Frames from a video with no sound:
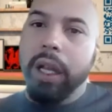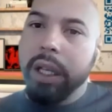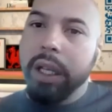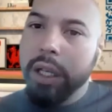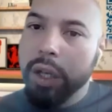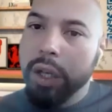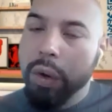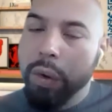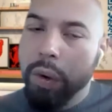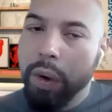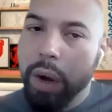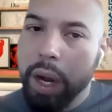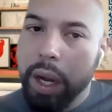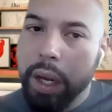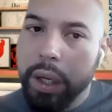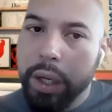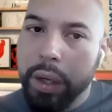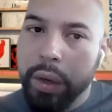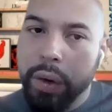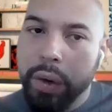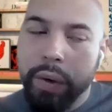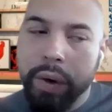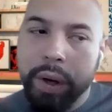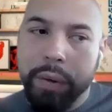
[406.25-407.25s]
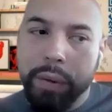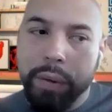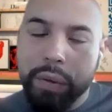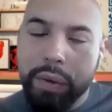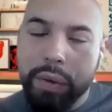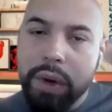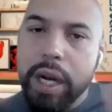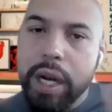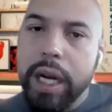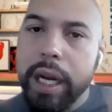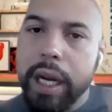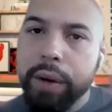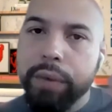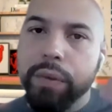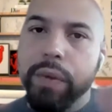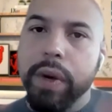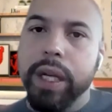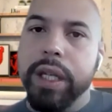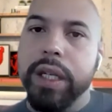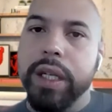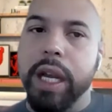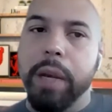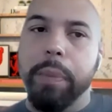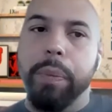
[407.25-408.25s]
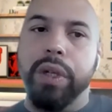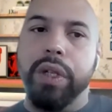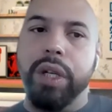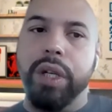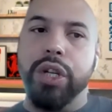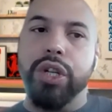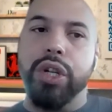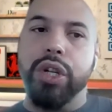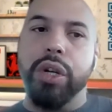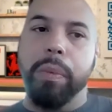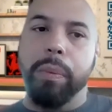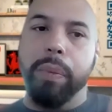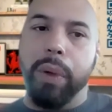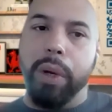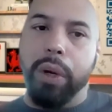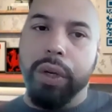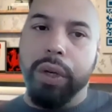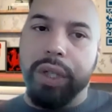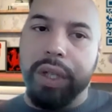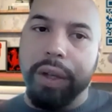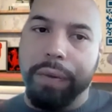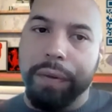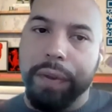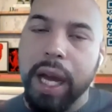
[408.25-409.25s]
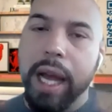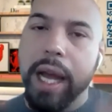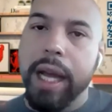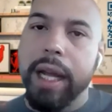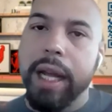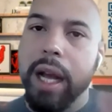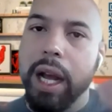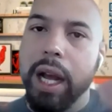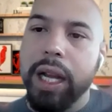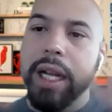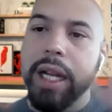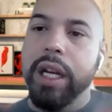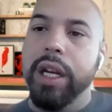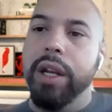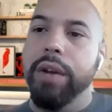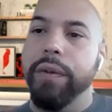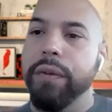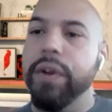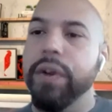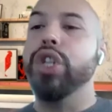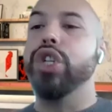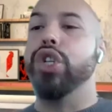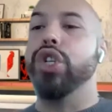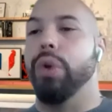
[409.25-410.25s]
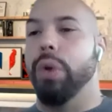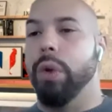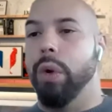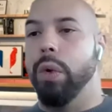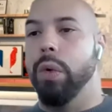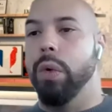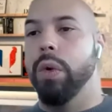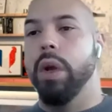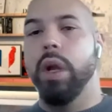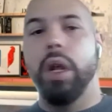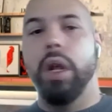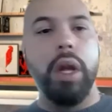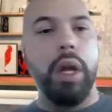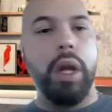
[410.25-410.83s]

you're in a really risky position, because if that individual